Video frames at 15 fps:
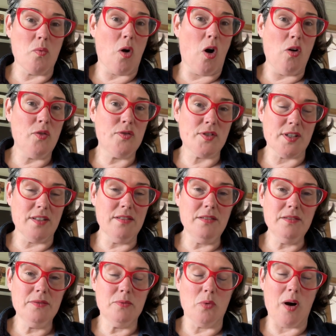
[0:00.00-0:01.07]

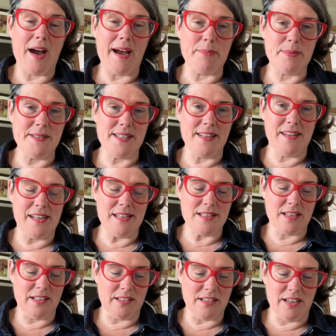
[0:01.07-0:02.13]
Often what happens in these
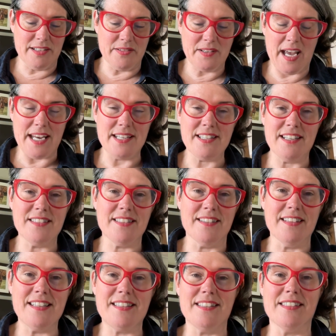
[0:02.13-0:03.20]
kind of cases,
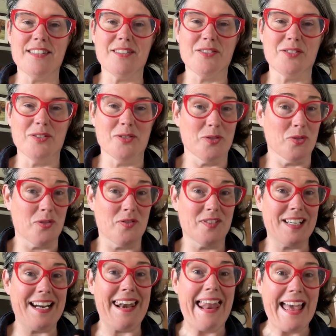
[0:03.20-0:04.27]
and this is the sort
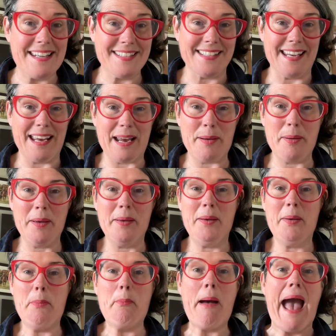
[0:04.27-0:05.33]
of classic
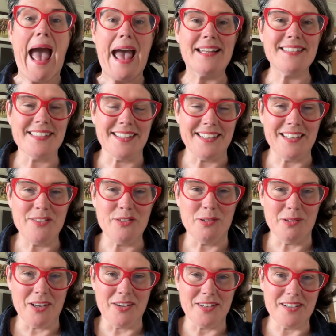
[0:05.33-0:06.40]
pattern, if
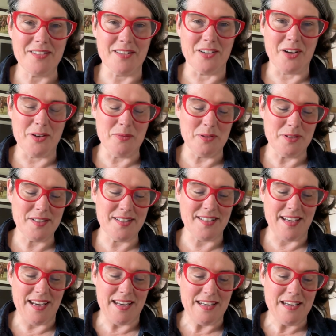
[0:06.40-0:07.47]
you like, that I would
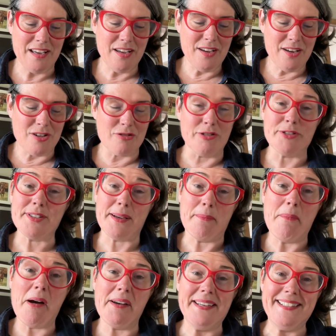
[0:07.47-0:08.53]
see crossing
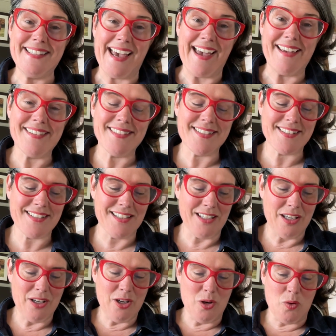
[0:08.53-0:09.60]
my desk,
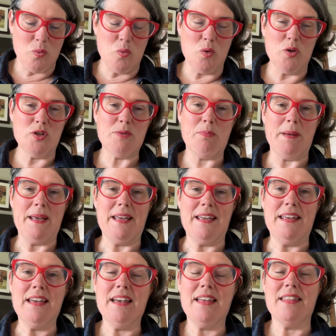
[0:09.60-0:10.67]
would
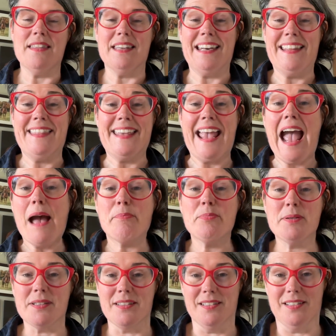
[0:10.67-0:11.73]
be that in the
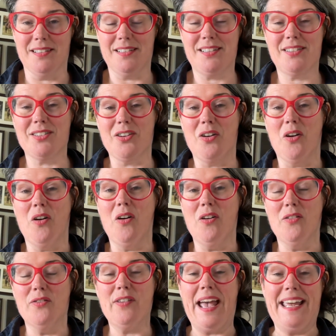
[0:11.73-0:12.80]
absence
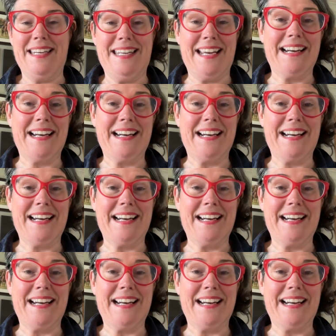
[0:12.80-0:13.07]
of any